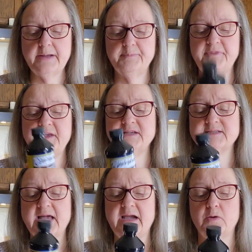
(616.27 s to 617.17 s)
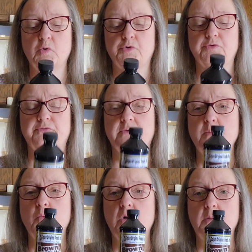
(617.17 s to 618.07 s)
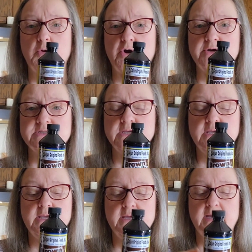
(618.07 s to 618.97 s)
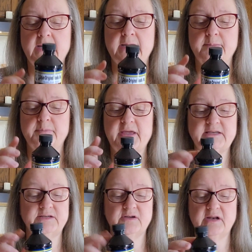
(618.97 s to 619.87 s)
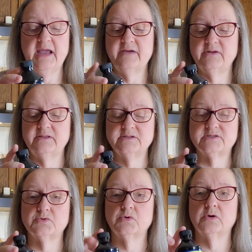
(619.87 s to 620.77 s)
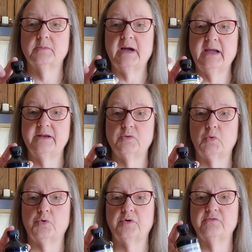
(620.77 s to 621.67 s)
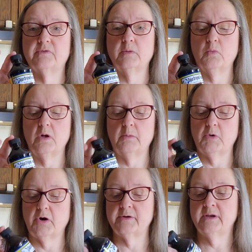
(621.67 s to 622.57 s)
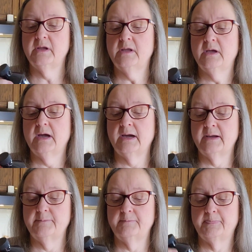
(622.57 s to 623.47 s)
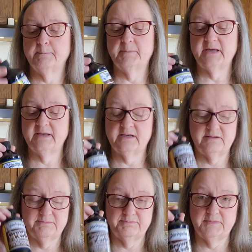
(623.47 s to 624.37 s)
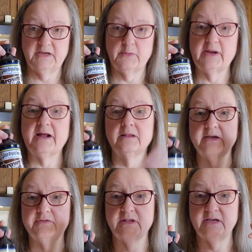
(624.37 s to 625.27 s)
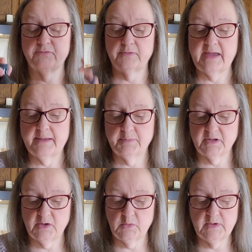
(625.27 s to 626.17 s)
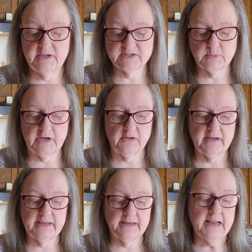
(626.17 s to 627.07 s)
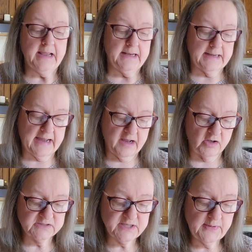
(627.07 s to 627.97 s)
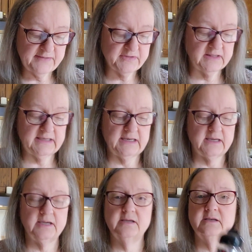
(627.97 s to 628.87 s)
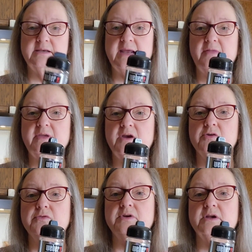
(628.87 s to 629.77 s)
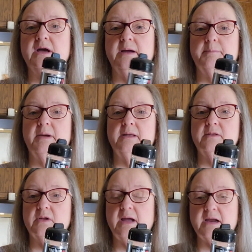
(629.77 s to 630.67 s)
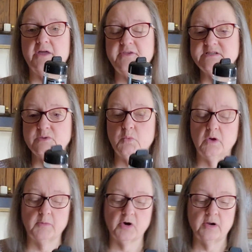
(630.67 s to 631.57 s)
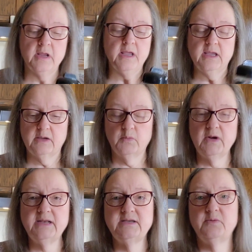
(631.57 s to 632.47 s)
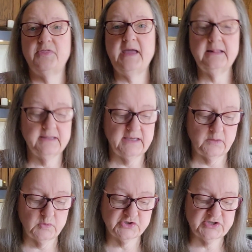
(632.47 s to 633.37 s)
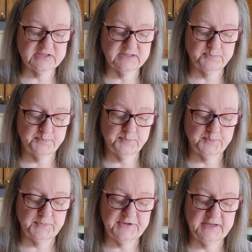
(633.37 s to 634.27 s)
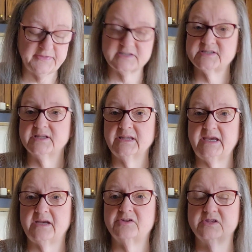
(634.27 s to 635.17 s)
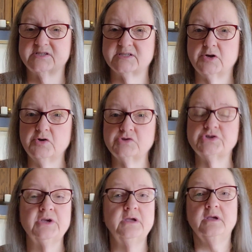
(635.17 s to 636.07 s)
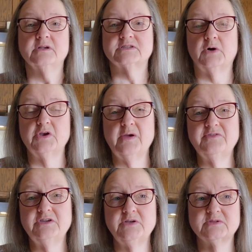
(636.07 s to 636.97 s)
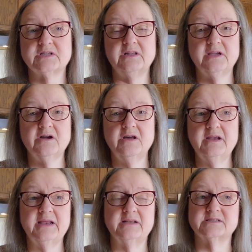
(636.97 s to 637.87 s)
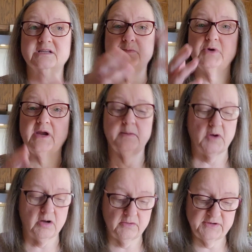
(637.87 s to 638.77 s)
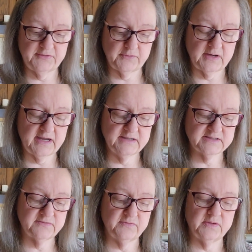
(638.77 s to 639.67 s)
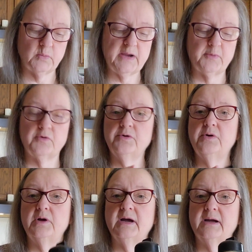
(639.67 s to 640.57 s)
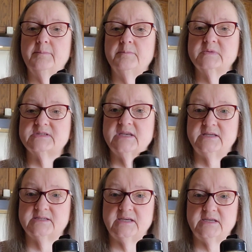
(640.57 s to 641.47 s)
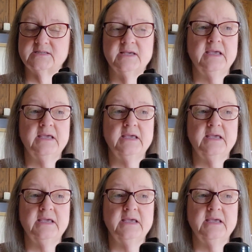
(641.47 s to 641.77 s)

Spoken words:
This I ordered from Walmart. They did not have it in the store. I had to order it from Walmart. But anyway, and I'll leave the link for that below as well. And I also have the link down there. I got these at Walmart. And what I did with that link was just did this link to the search. So all you have to do is click on it, and it's going to bring up all the different kinds of the Weber seasonings.